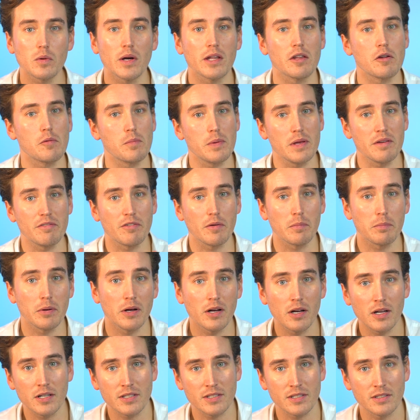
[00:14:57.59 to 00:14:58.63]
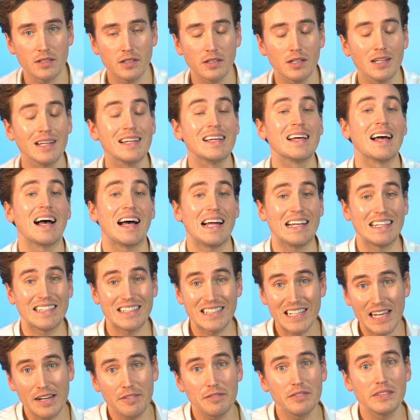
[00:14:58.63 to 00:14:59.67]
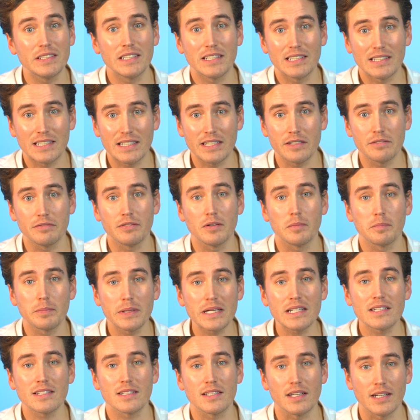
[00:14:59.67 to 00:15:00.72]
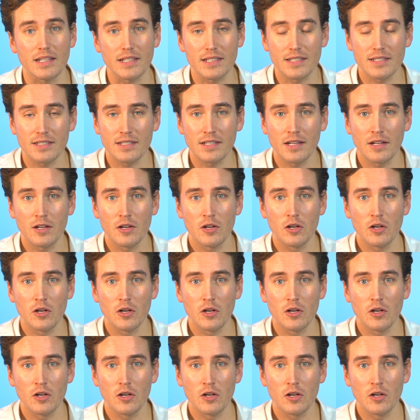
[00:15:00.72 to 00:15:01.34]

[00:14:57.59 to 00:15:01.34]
whether it be for personal and definitely for business,